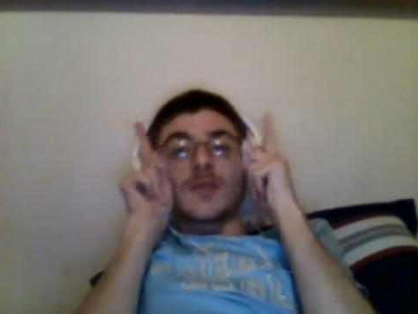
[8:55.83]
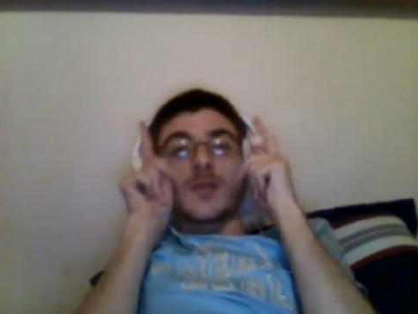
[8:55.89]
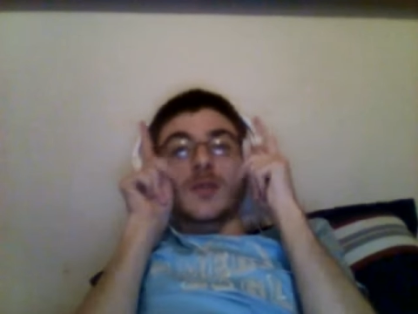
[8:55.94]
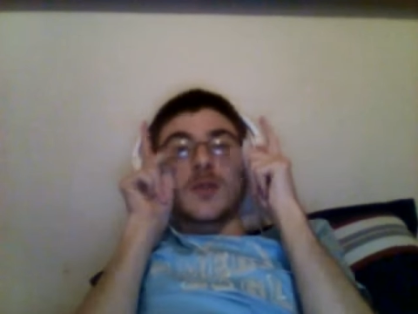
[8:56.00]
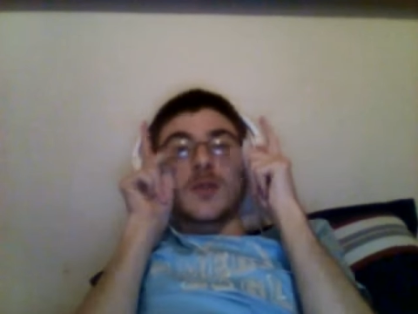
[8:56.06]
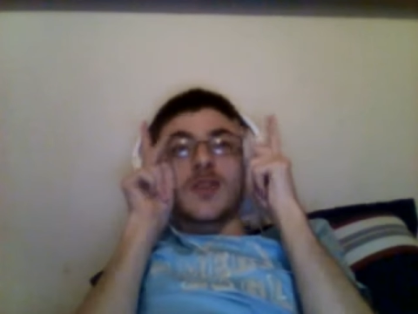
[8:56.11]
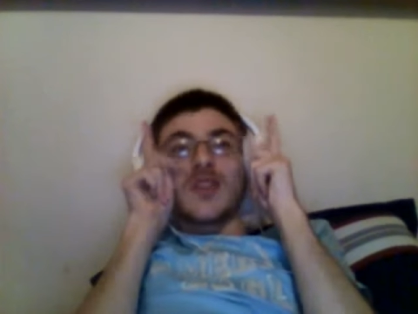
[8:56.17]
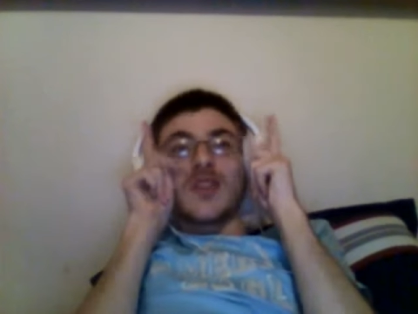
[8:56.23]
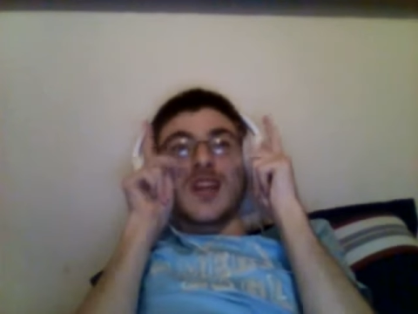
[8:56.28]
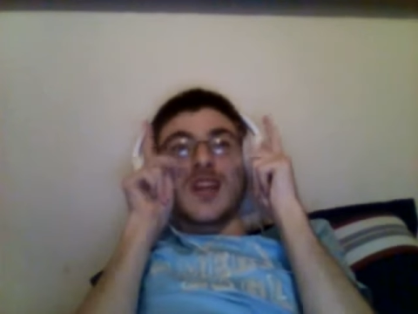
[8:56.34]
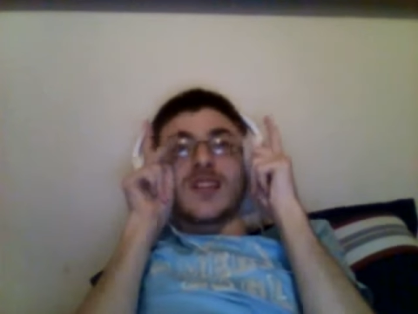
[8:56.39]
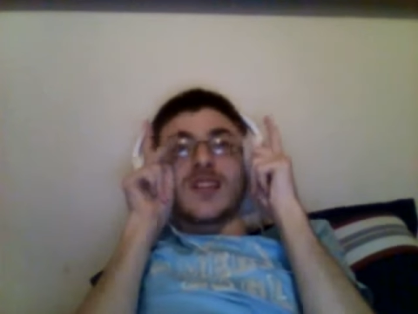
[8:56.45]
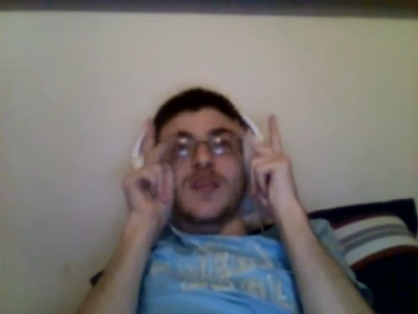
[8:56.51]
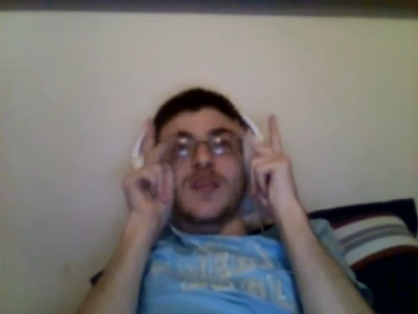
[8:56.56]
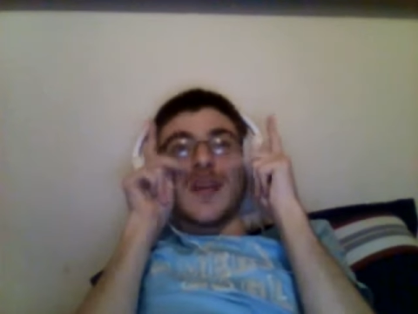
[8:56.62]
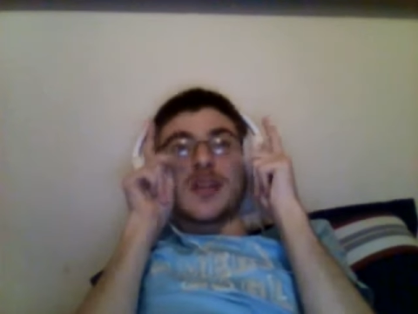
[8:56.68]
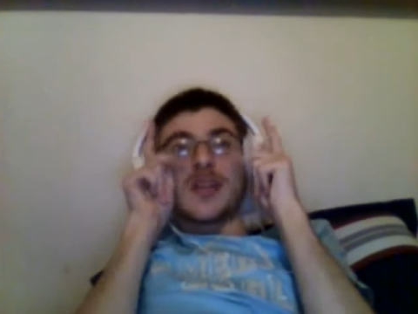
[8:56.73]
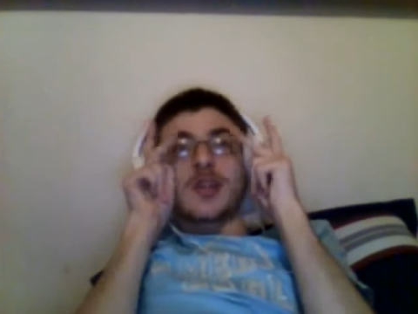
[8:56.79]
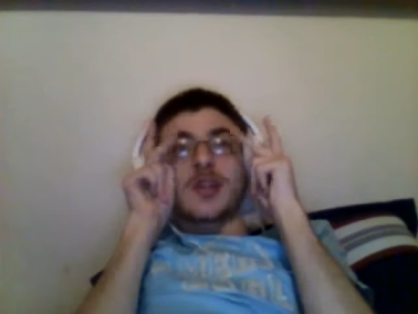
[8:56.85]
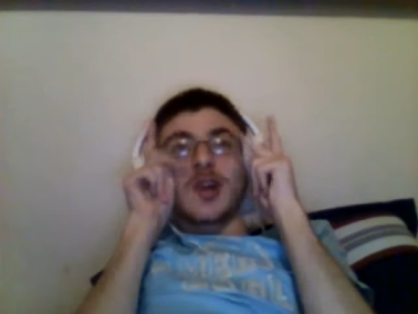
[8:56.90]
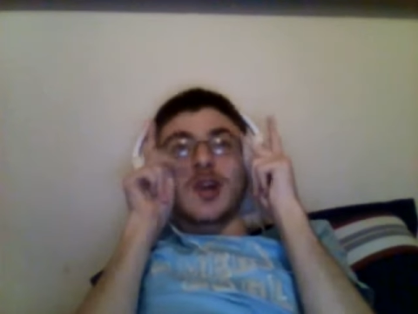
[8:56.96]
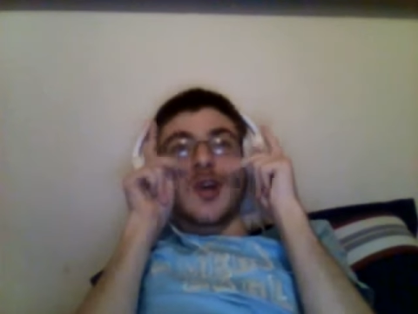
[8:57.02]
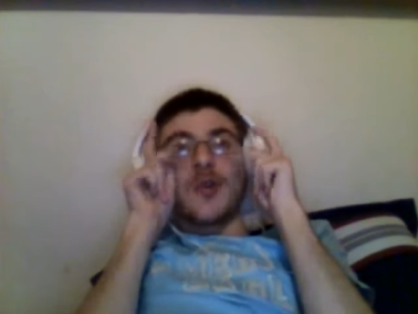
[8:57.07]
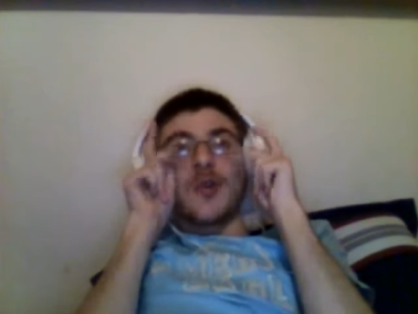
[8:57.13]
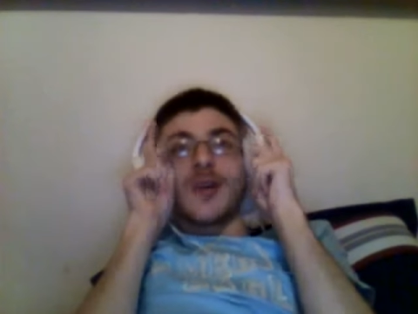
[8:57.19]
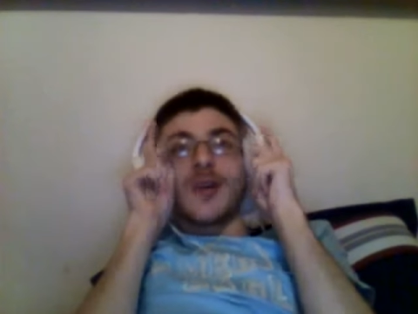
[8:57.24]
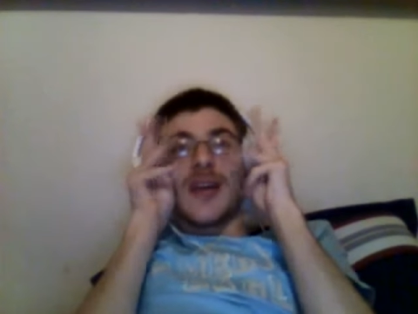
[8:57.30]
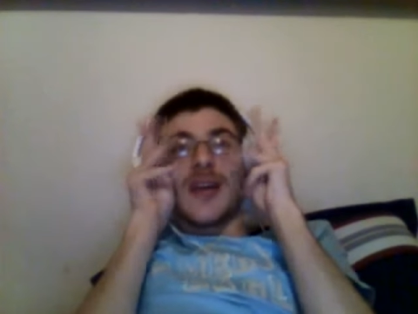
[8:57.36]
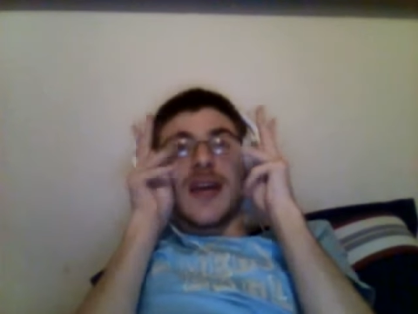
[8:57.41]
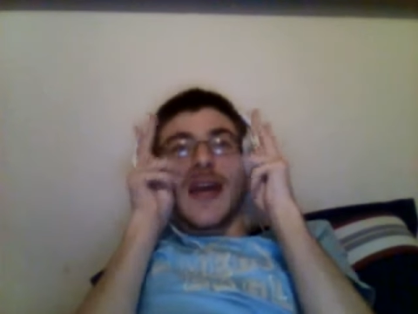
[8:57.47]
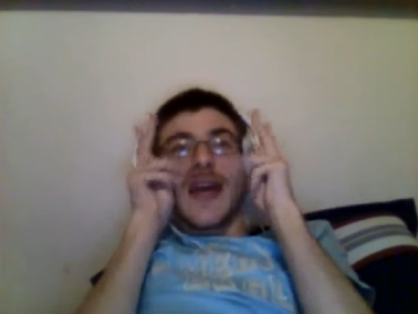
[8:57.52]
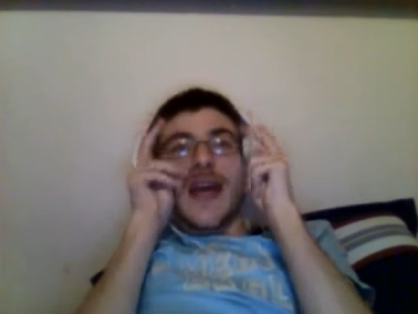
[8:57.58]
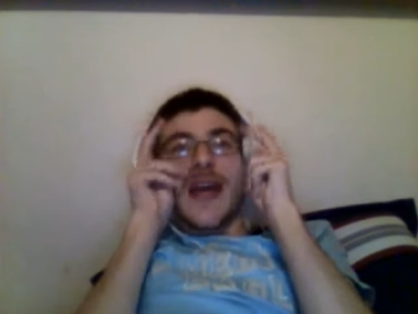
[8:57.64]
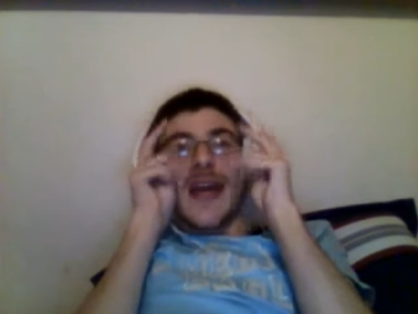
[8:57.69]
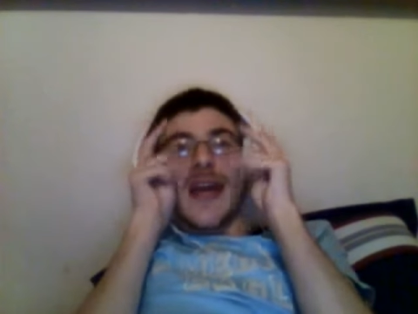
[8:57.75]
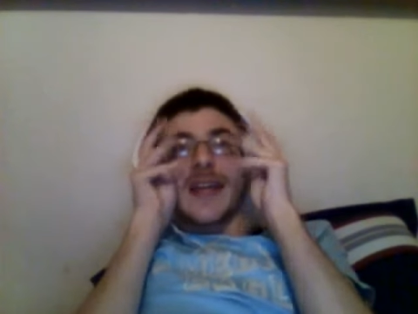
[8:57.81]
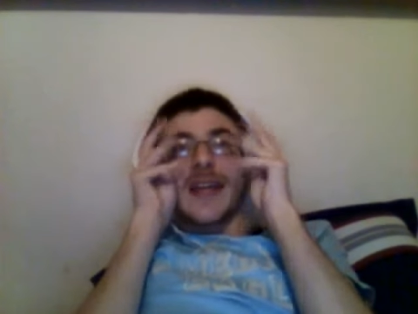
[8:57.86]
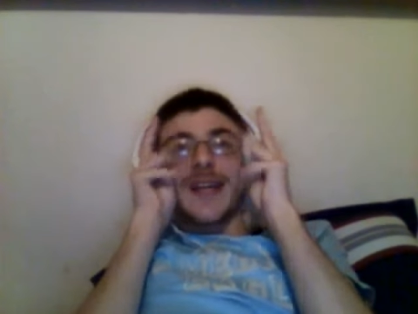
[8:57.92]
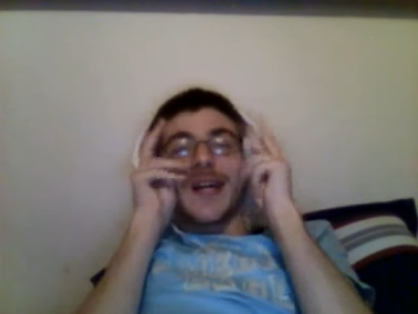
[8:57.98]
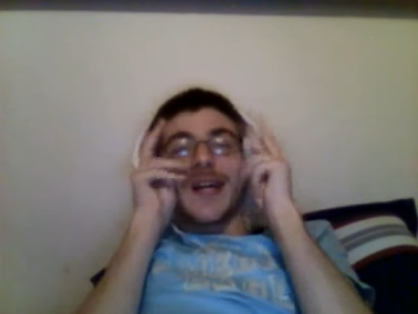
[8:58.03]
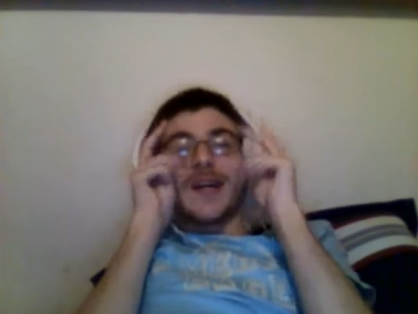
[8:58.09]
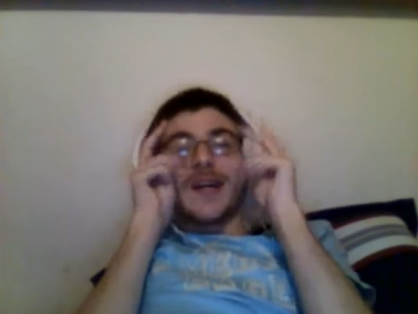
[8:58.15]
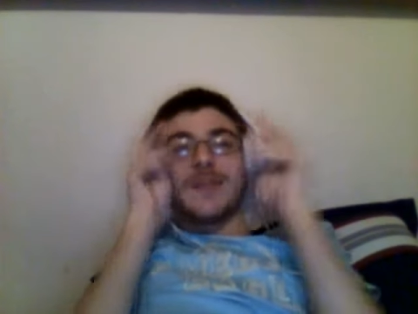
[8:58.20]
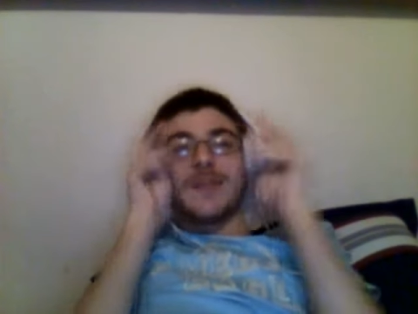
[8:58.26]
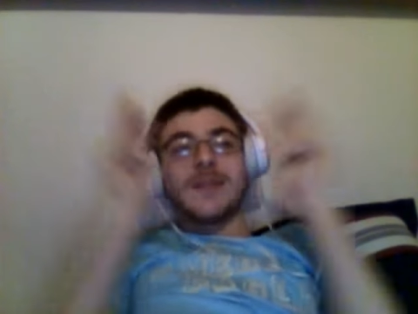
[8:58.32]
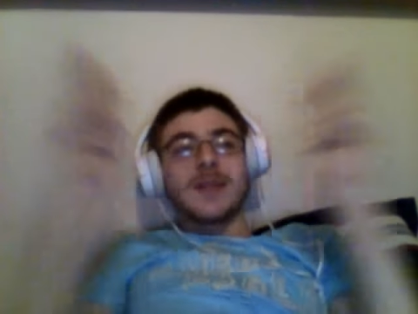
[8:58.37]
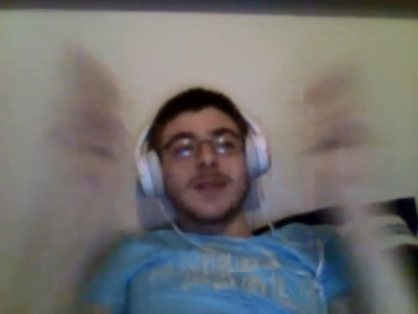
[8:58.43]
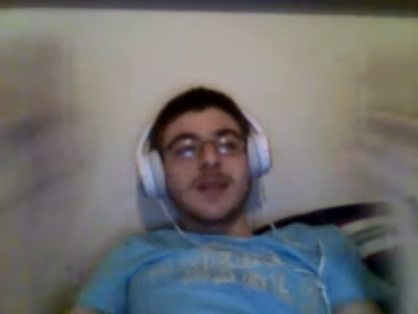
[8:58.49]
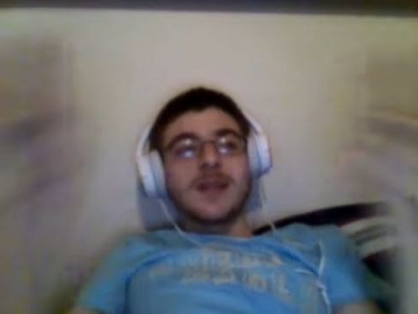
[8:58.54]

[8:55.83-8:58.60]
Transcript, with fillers: was with like the Big Show, and um,